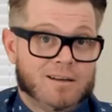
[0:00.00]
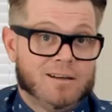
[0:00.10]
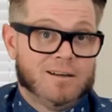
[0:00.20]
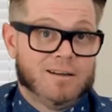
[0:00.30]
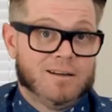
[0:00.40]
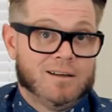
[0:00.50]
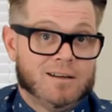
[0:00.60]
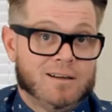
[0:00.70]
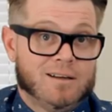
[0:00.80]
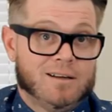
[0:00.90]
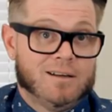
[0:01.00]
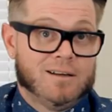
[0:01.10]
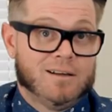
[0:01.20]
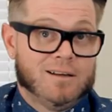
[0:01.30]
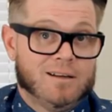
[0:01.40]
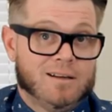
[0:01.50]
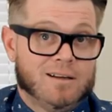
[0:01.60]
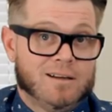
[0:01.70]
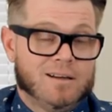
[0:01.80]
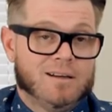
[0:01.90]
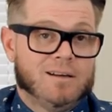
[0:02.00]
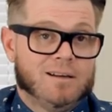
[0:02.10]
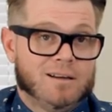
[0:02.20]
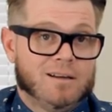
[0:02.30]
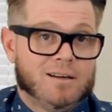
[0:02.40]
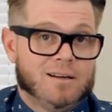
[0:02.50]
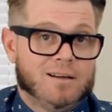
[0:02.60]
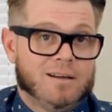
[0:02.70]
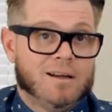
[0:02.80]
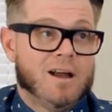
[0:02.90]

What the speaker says: This person isn't speaking.